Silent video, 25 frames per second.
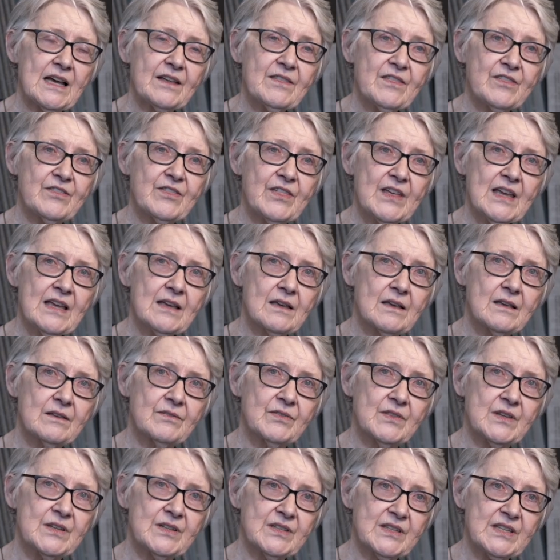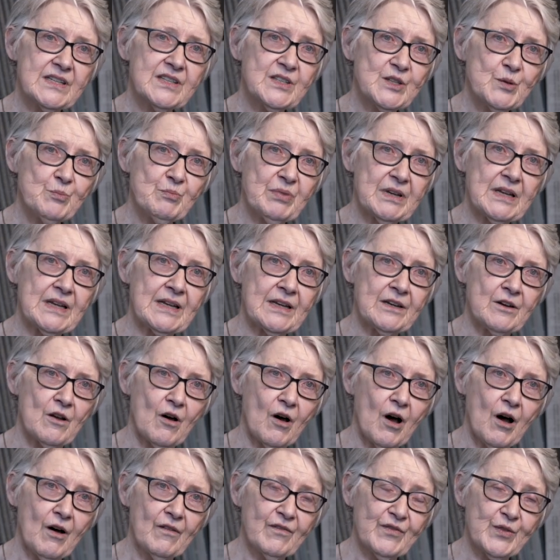I think the discipline
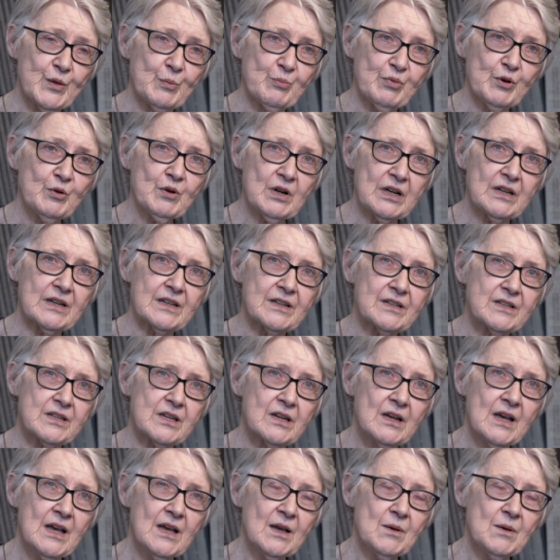of the booklet